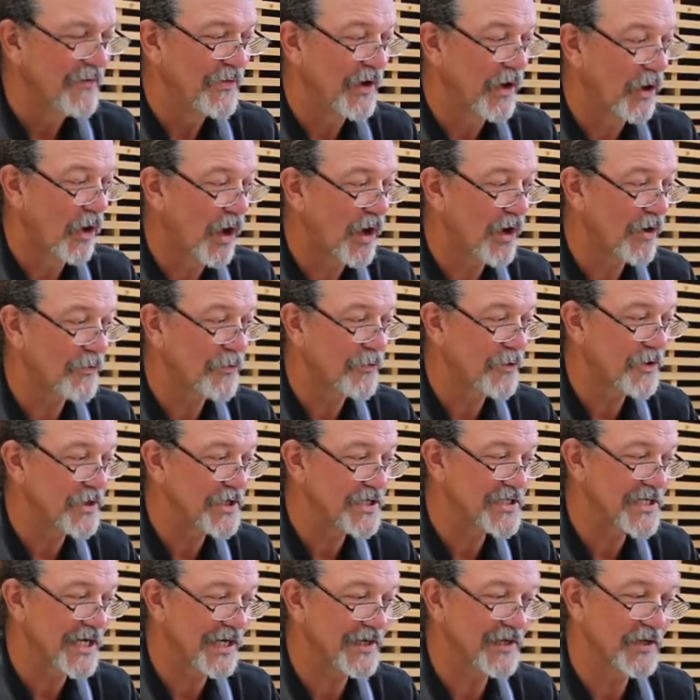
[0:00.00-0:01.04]
There are
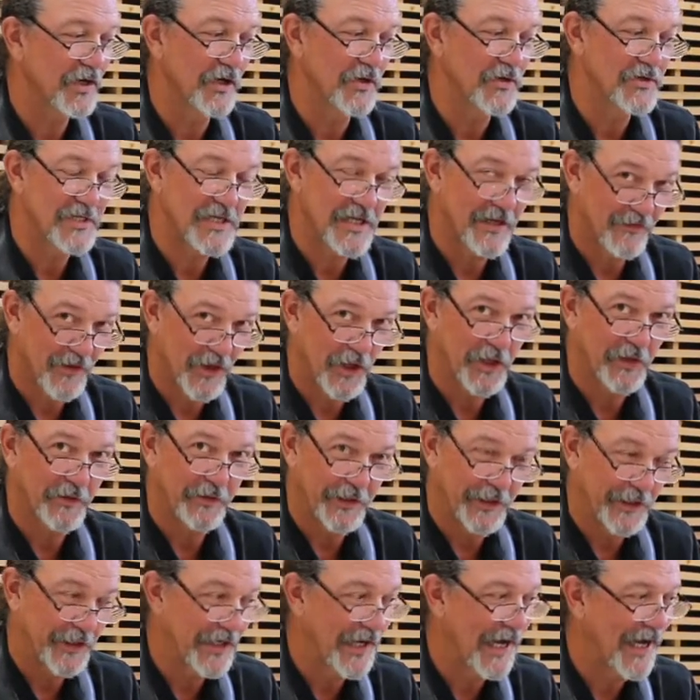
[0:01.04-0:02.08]
30-second notes
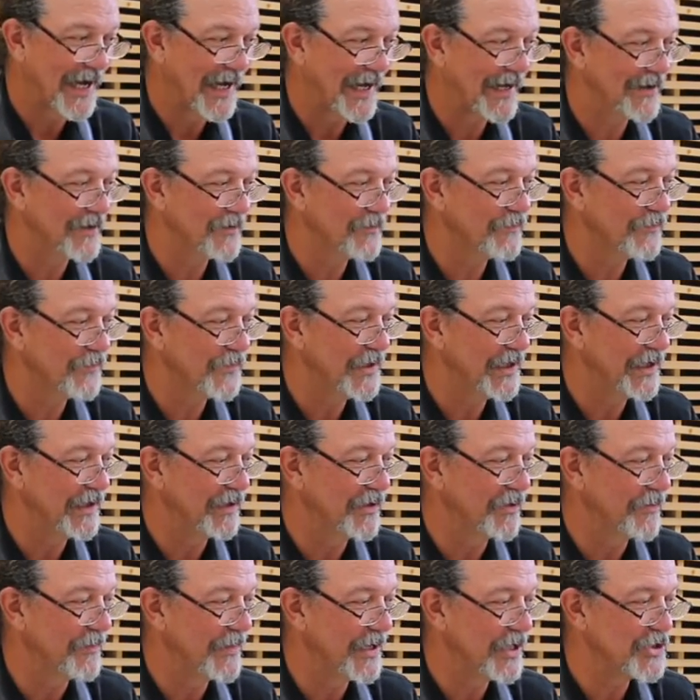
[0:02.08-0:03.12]
following a dot
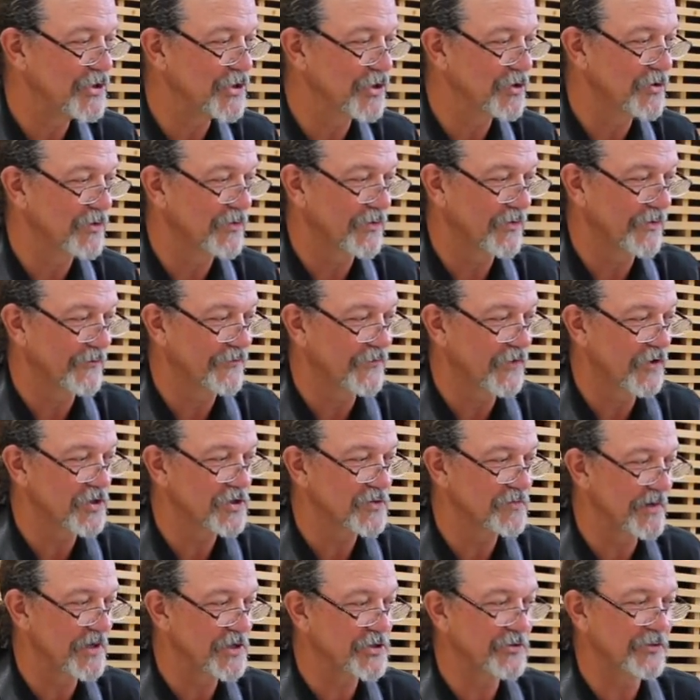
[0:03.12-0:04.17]
in the
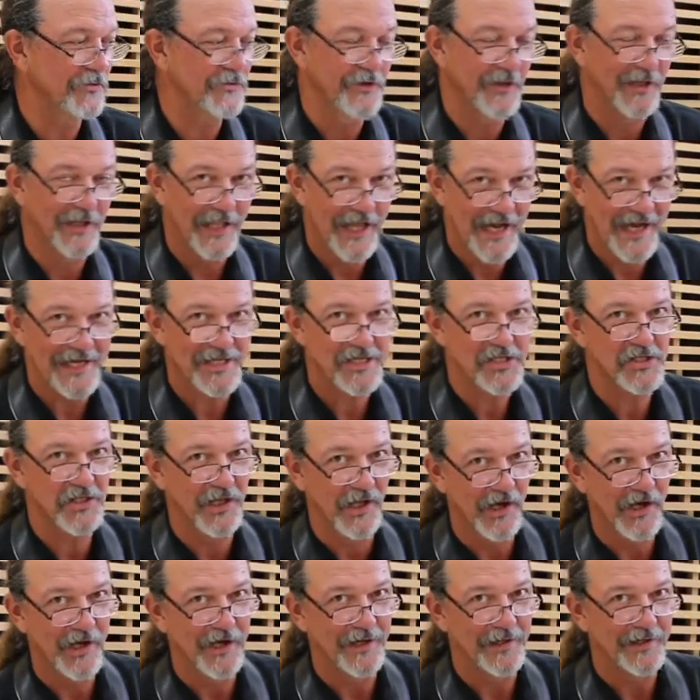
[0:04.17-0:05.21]
first measure of the last
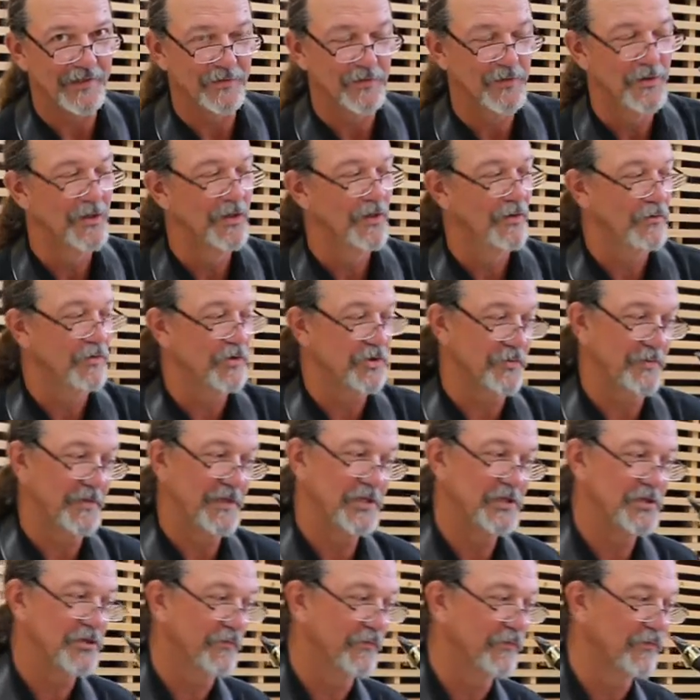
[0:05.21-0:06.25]
line, which
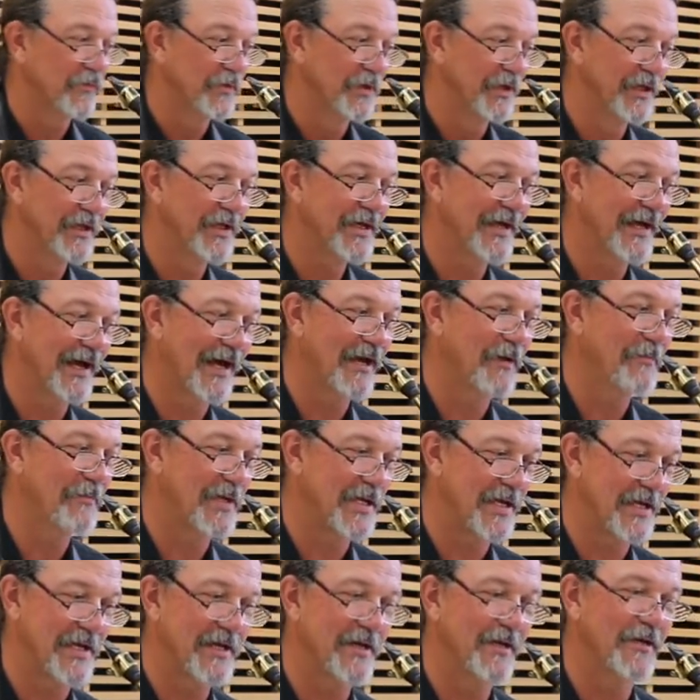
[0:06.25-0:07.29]
means you've really got to
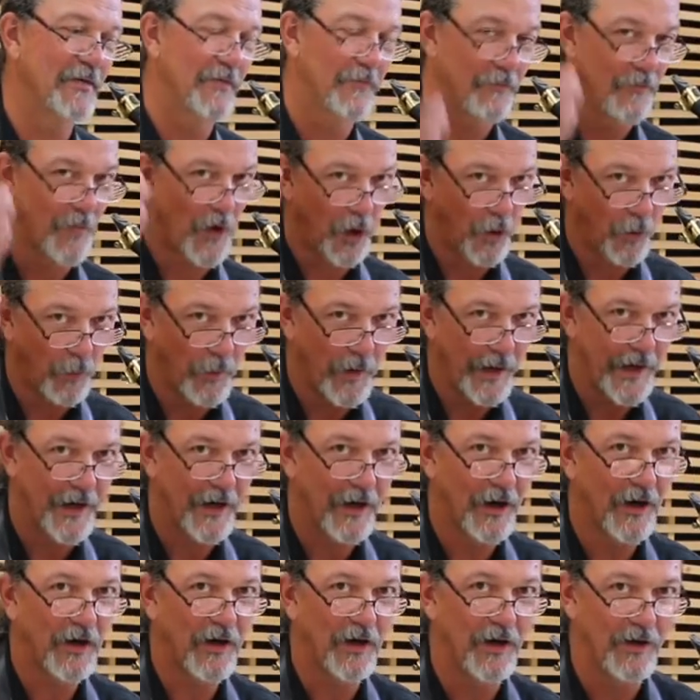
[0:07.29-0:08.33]
be
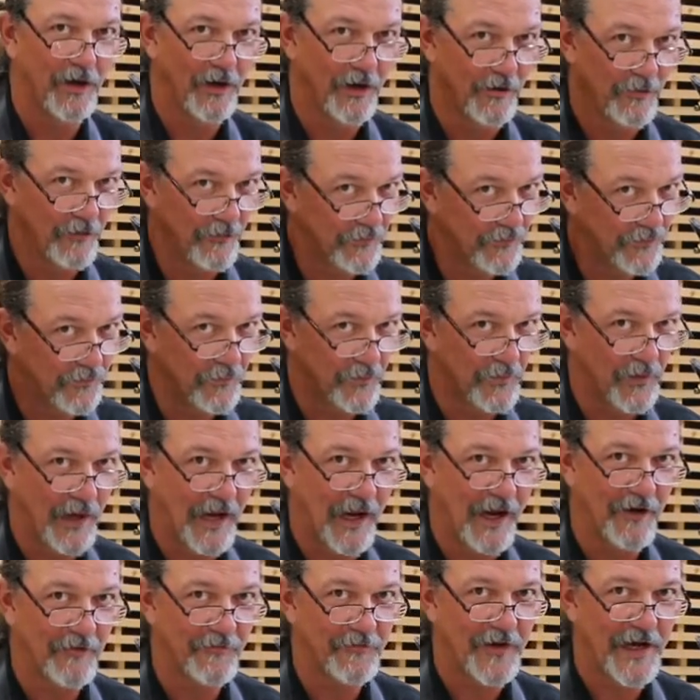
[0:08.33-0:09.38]
aware of
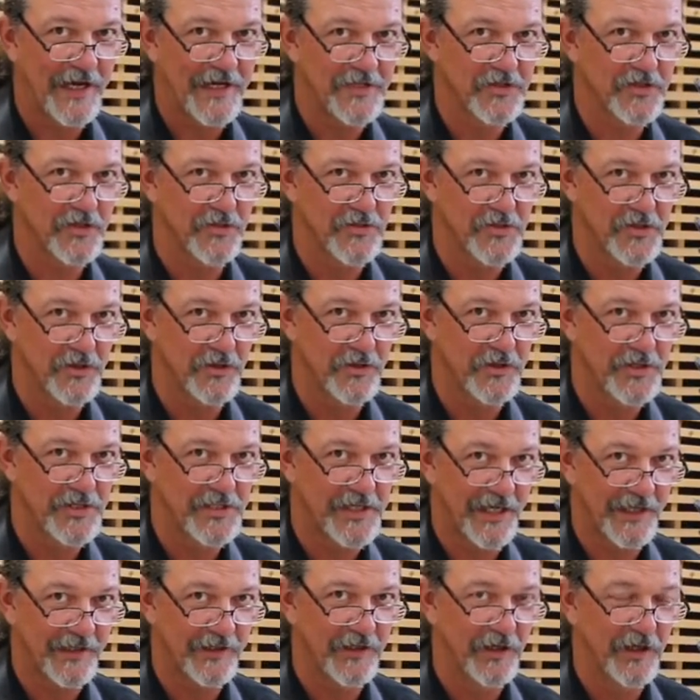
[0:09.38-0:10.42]
how fast those
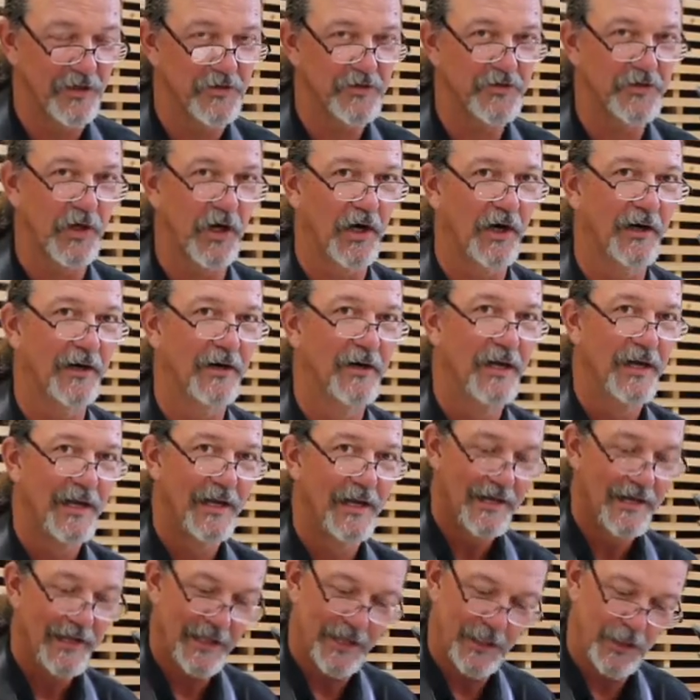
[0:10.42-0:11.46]
30-second notes are.
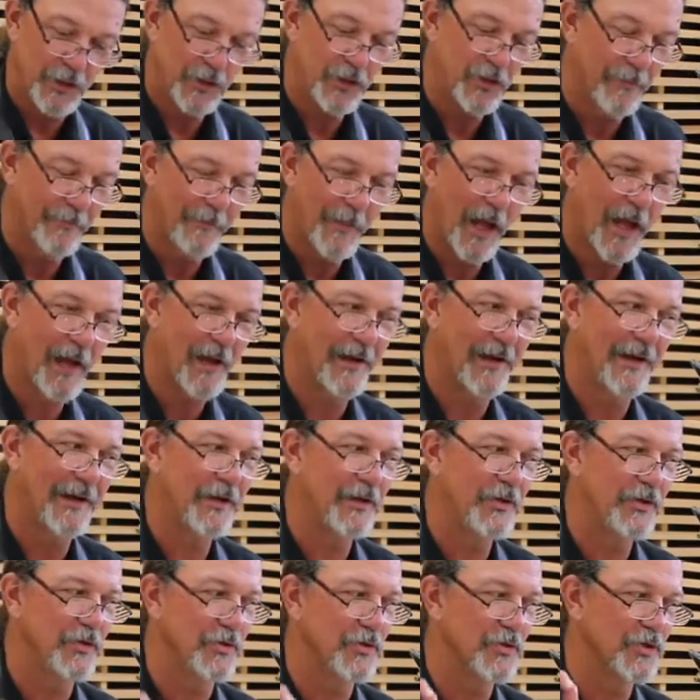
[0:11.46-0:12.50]
In your
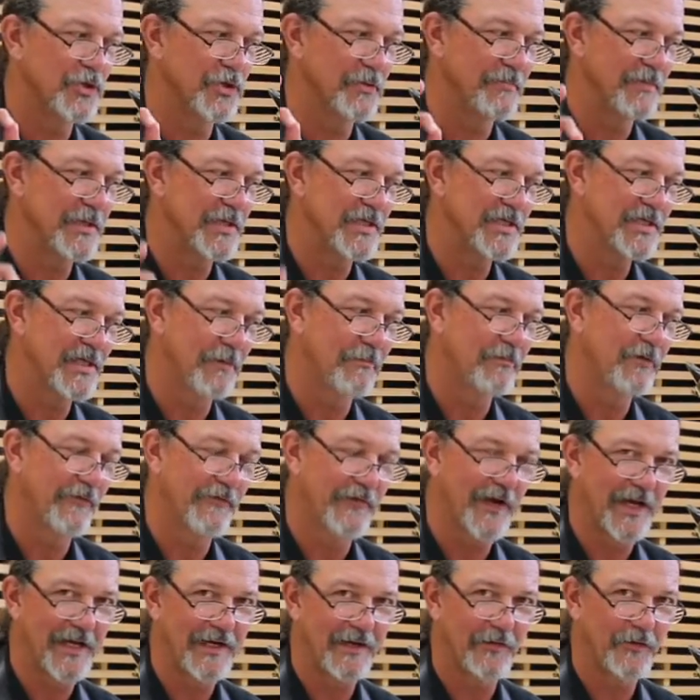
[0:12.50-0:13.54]
mind, you should be
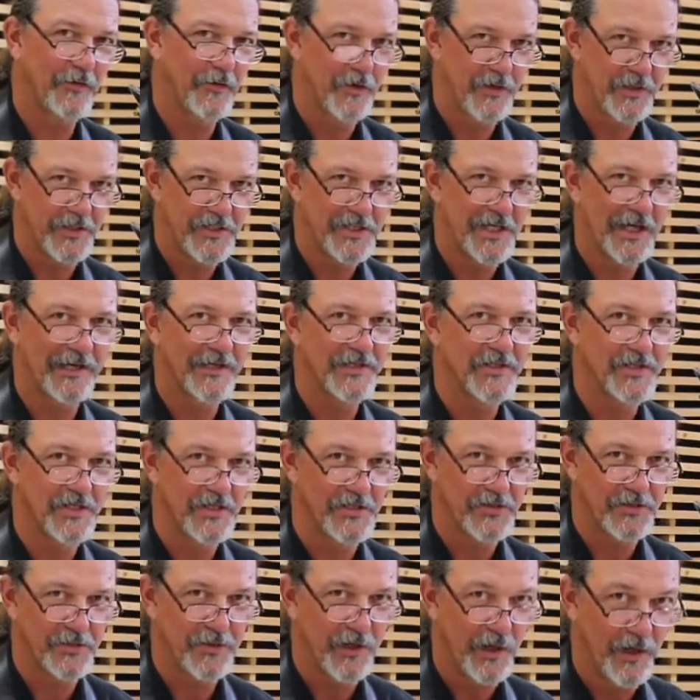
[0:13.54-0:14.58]
subdividing 30 seconds
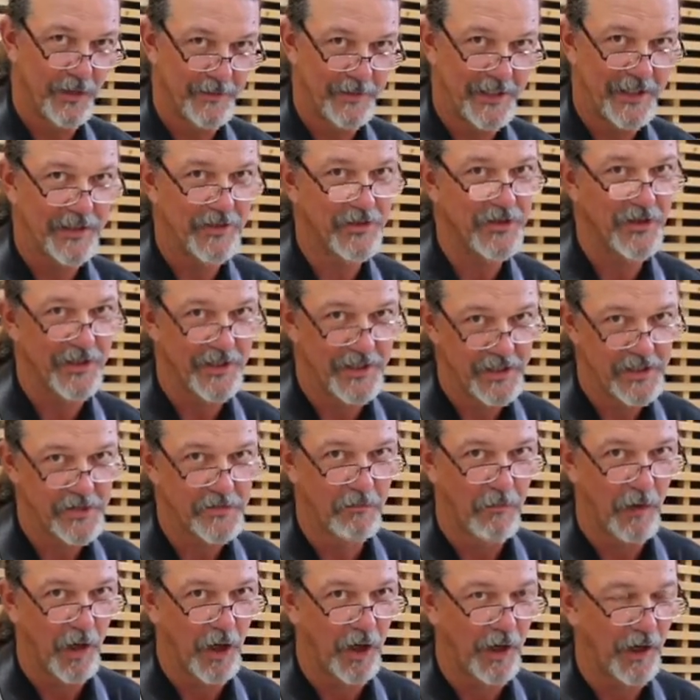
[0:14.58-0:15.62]
as you come into this
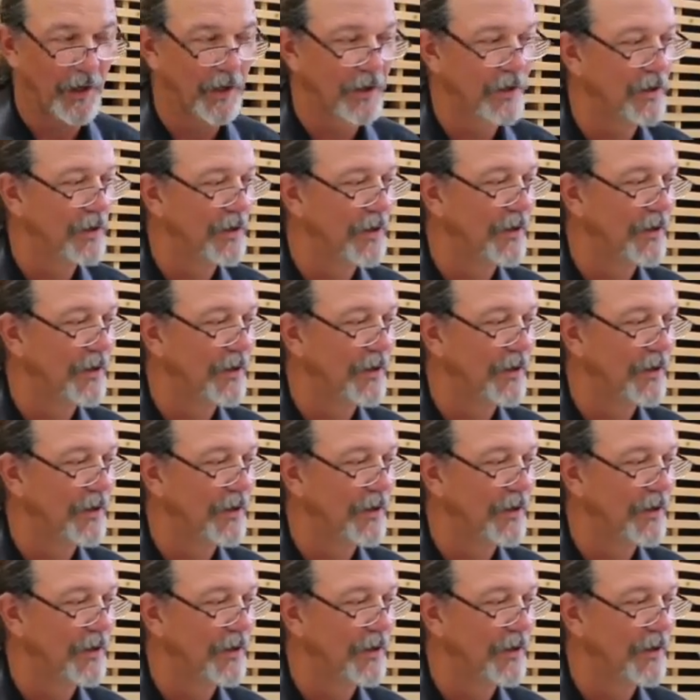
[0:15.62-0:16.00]
bar.